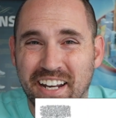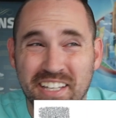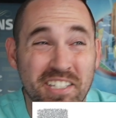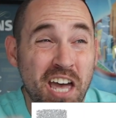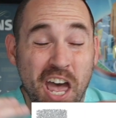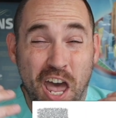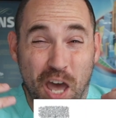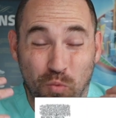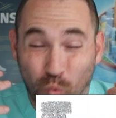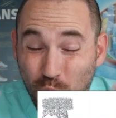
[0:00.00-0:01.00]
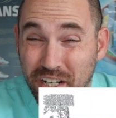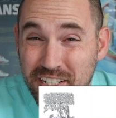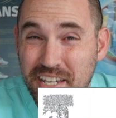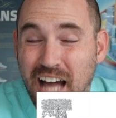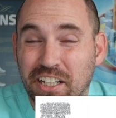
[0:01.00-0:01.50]
is and what
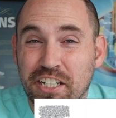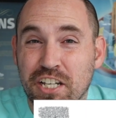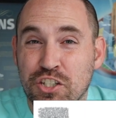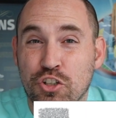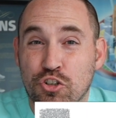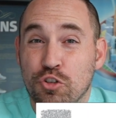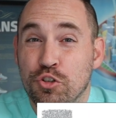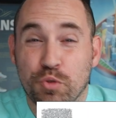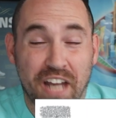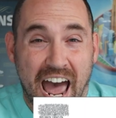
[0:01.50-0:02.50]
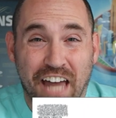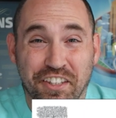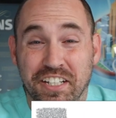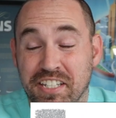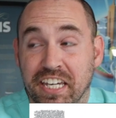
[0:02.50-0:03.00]
exactly does it do to an athlete to